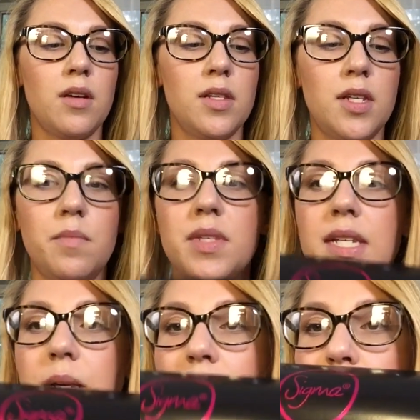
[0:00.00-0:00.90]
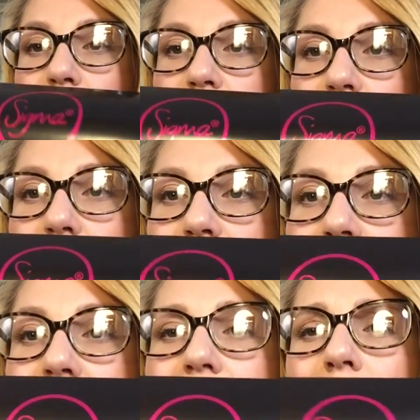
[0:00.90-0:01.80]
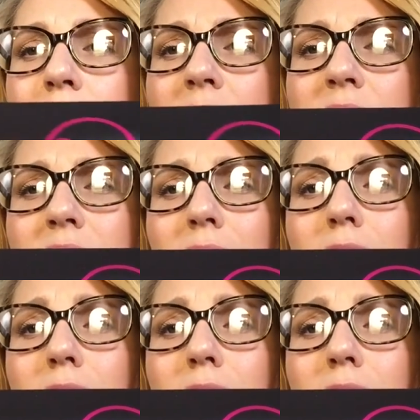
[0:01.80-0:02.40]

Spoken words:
Sigma brushes. They come in this